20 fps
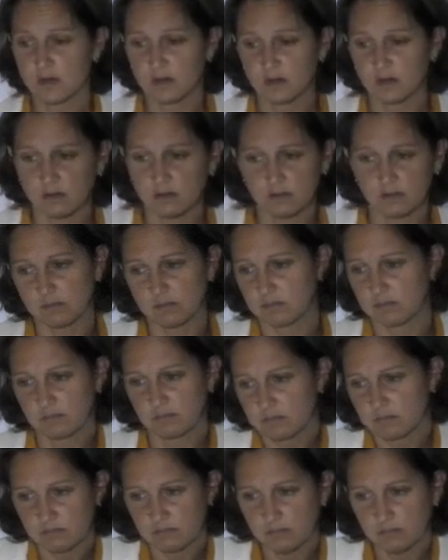
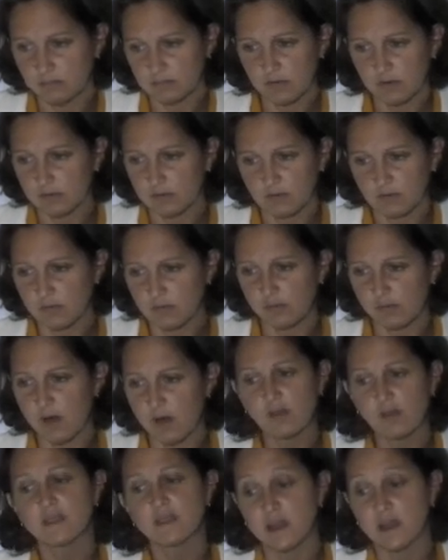
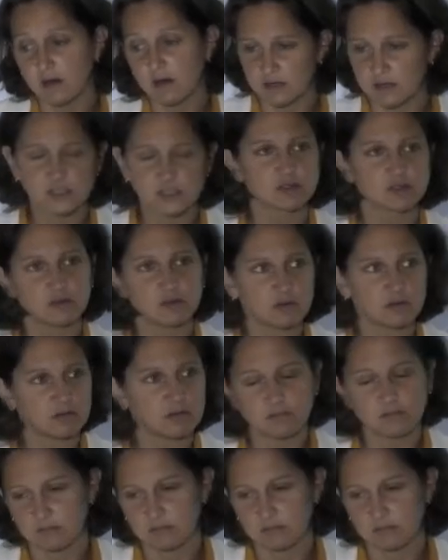around the arch, or